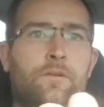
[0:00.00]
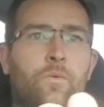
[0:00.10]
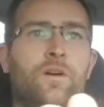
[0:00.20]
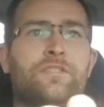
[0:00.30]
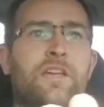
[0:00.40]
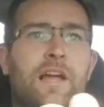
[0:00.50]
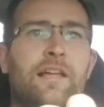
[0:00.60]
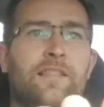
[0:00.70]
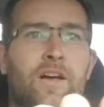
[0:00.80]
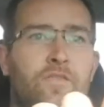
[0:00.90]
One thing I
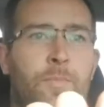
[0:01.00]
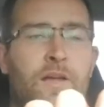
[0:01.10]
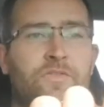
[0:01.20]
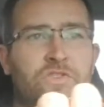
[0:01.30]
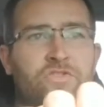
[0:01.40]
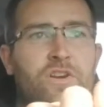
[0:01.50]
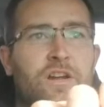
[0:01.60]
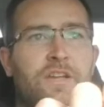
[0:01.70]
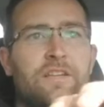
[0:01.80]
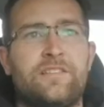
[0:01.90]
love about this truck
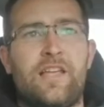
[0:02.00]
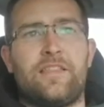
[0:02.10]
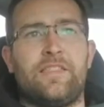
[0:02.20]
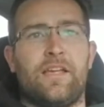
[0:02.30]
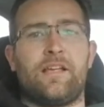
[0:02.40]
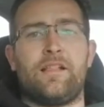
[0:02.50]
is like the